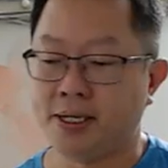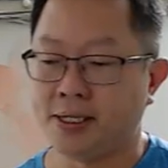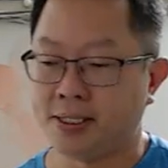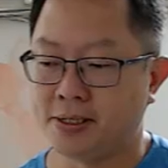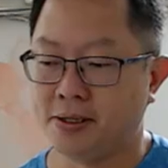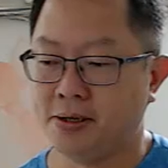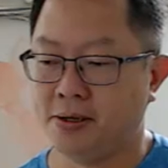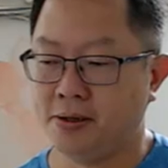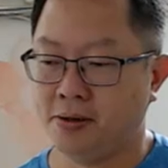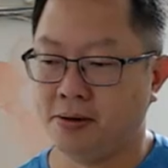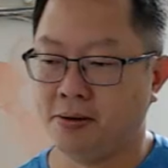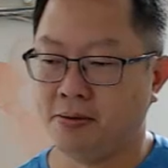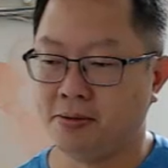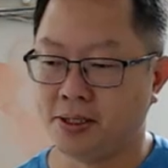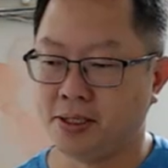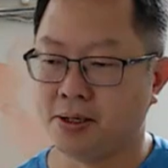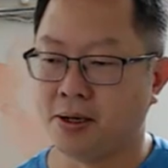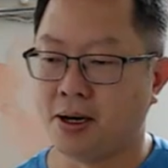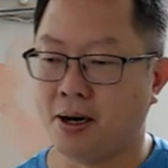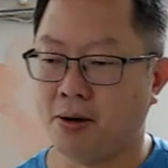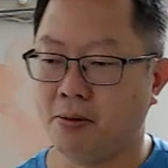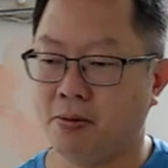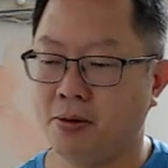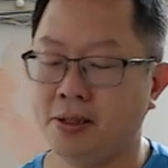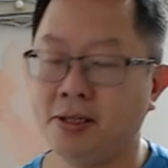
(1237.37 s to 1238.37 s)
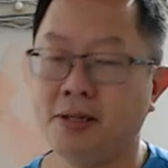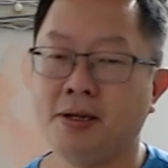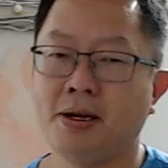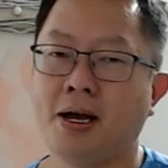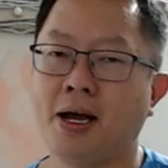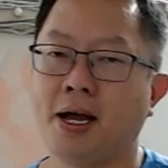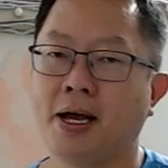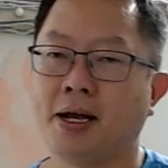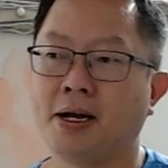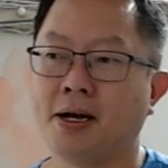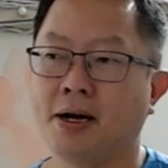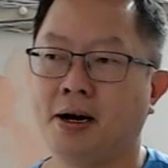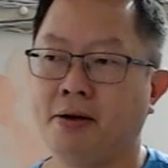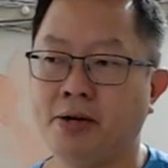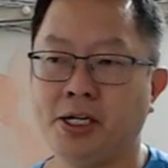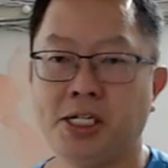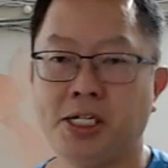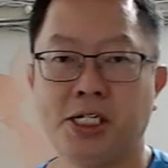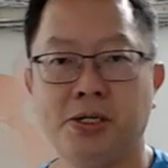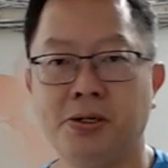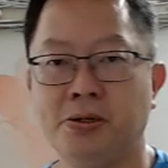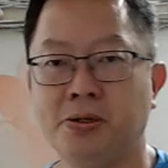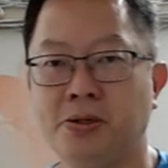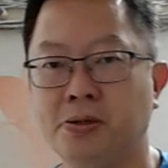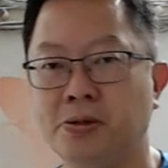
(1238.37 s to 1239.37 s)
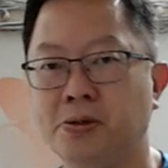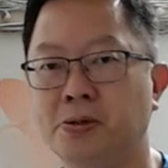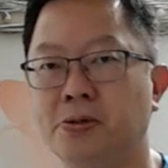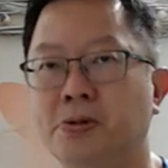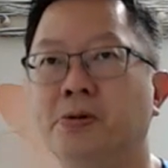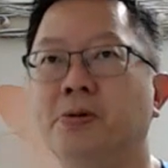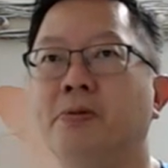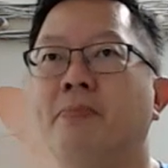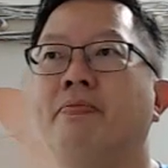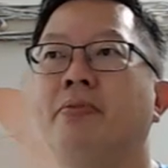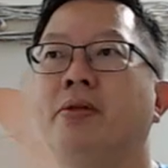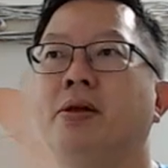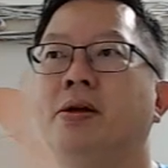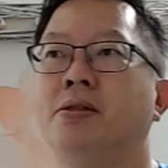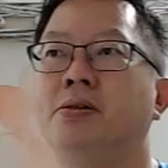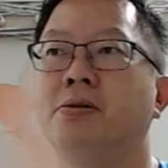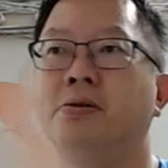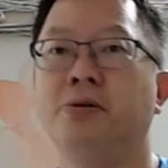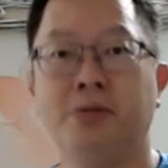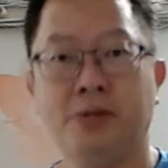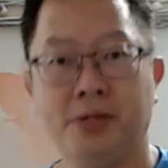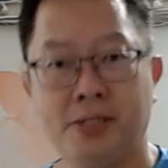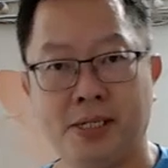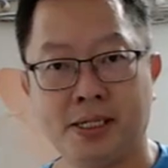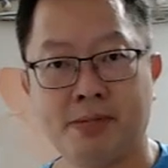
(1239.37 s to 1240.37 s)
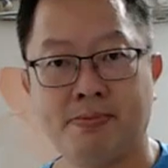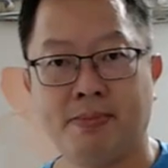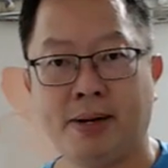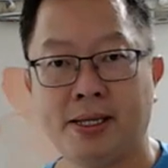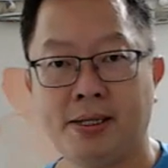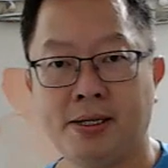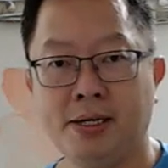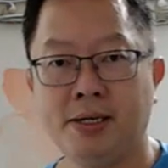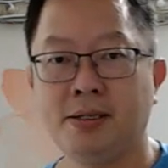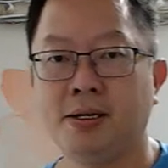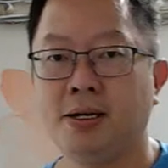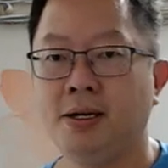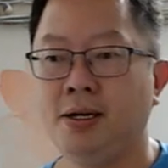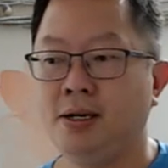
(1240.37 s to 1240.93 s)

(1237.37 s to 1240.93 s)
So I wouldn't encourage you to use this method.